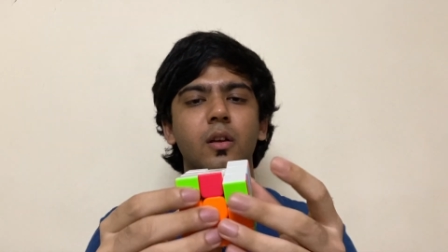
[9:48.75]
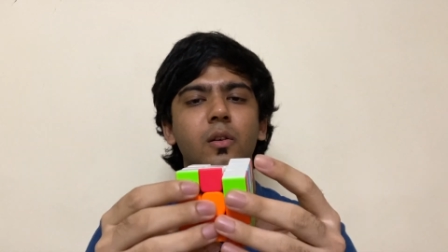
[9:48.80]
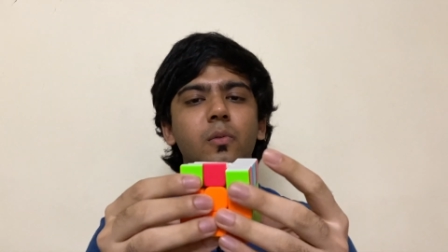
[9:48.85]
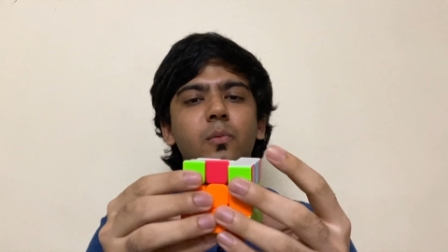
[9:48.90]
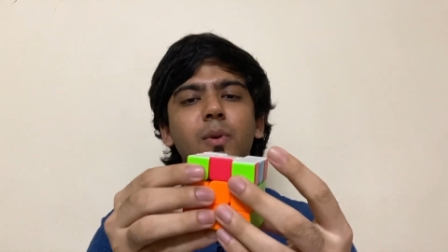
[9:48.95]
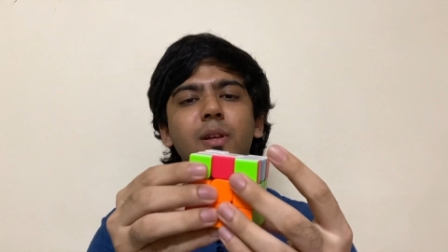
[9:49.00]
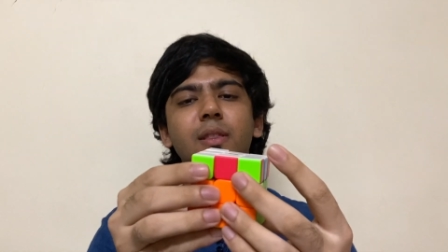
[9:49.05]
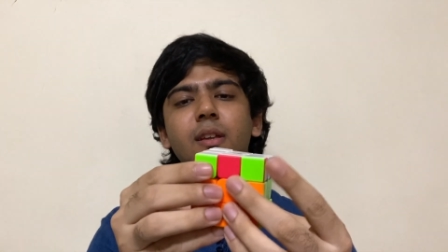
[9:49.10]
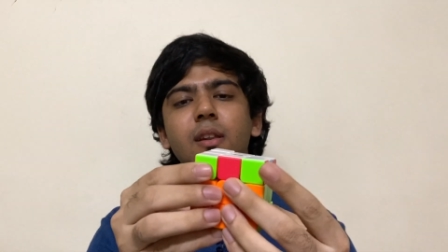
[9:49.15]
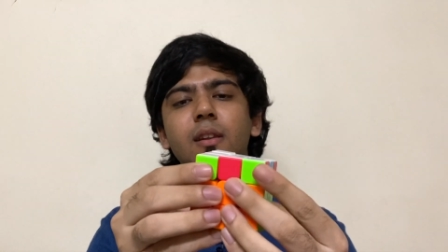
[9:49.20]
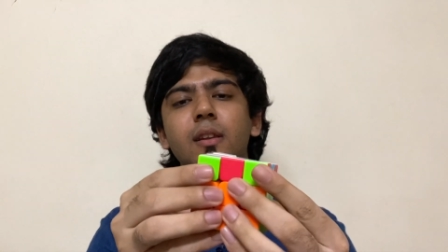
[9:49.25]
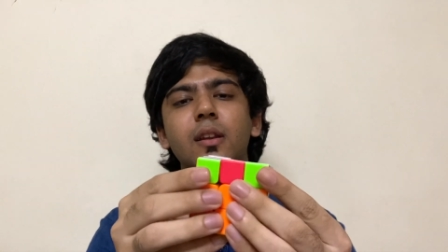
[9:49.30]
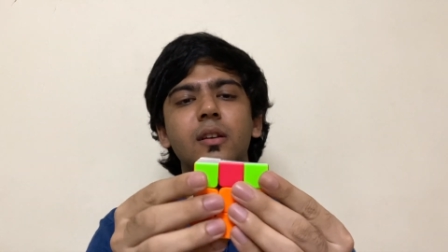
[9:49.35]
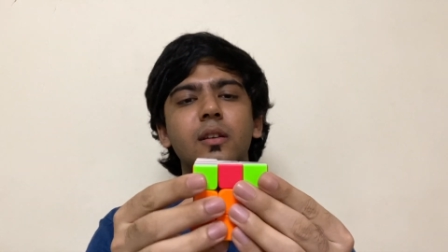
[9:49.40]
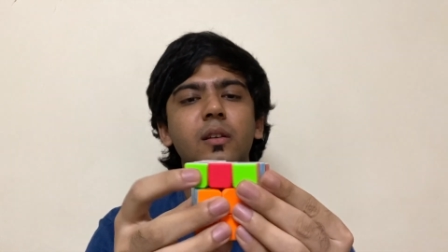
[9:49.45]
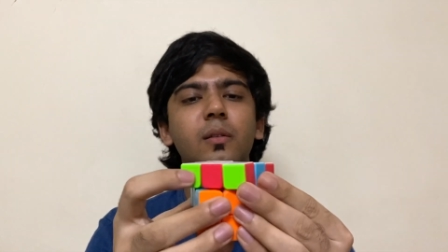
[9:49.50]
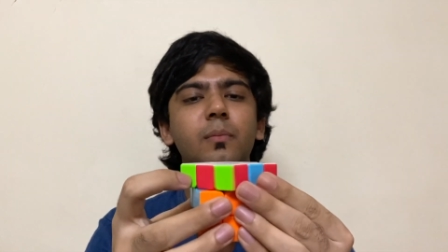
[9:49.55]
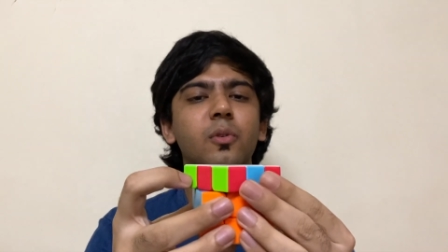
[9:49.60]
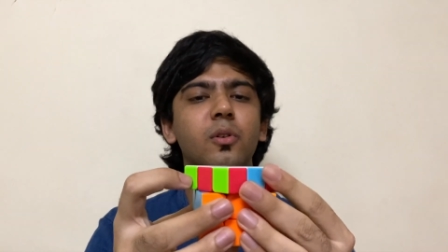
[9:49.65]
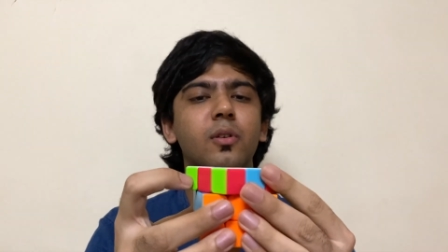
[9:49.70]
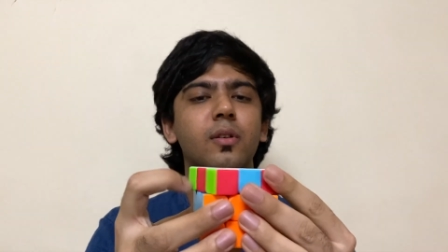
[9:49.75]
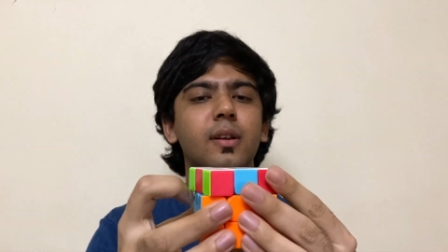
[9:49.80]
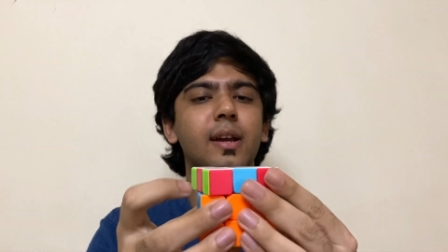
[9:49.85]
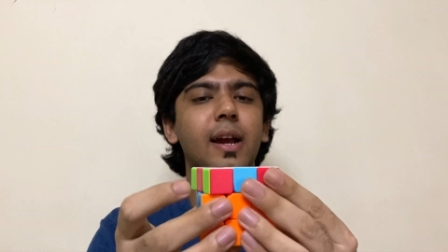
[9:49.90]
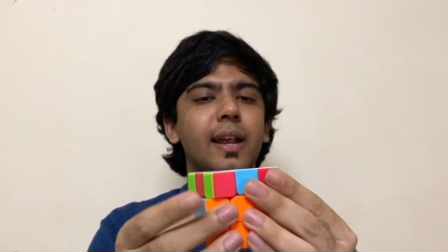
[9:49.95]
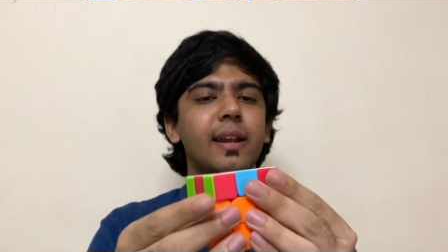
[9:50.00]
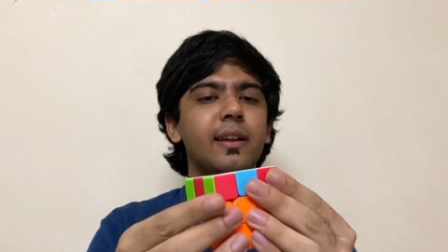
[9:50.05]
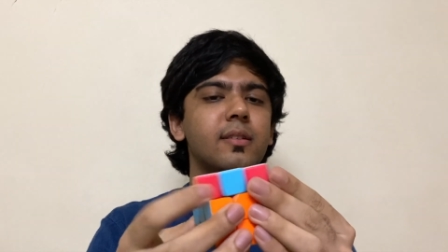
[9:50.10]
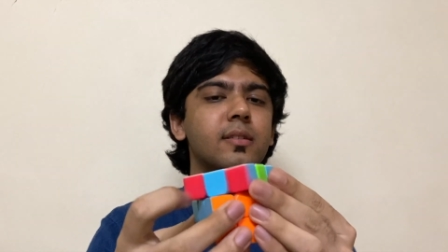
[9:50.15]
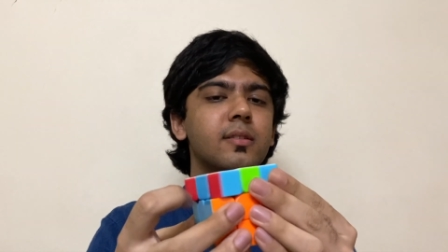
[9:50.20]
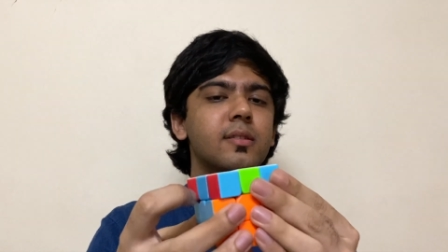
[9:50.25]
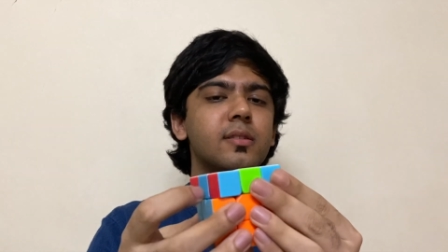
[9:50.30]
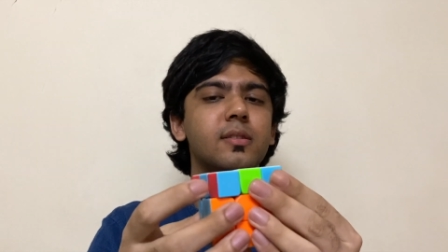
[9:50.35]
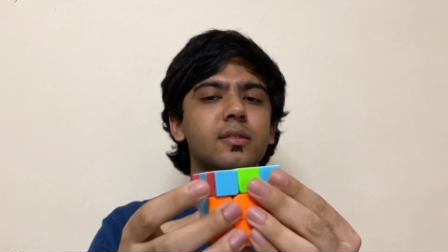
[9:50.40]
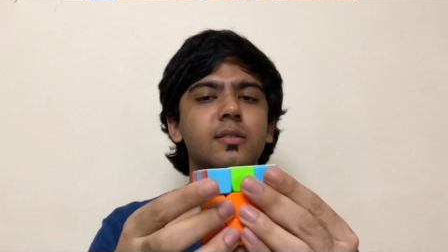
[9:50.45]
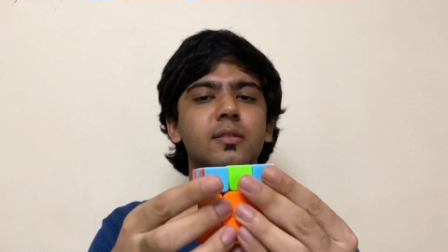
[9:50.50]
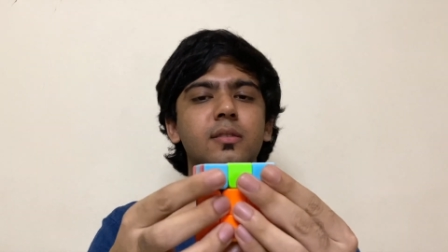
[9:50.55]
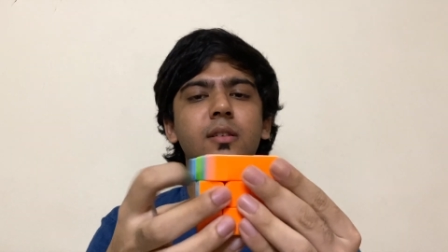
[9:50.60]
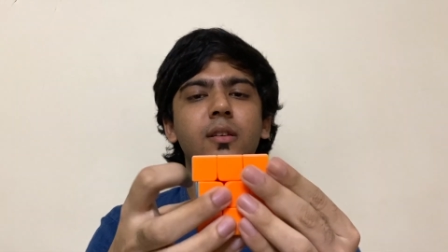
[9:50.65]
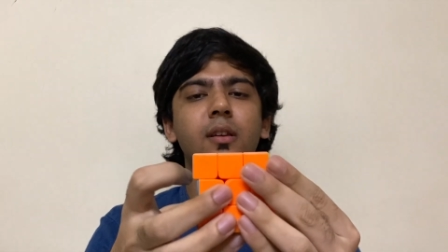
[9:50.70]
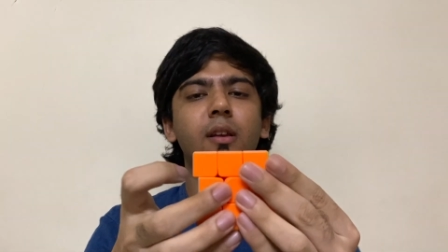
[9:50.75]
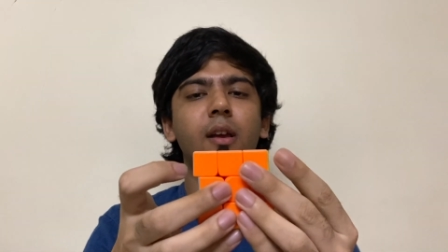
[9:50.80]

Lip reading: With a little more guidance,